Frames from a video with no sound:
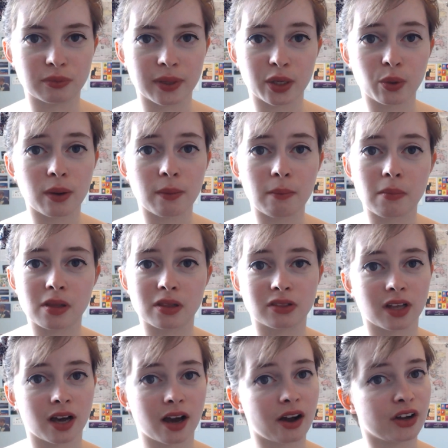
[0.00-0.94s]
some
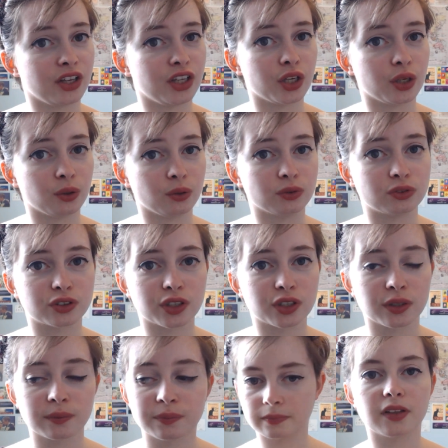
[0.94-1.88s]
equipment that I used.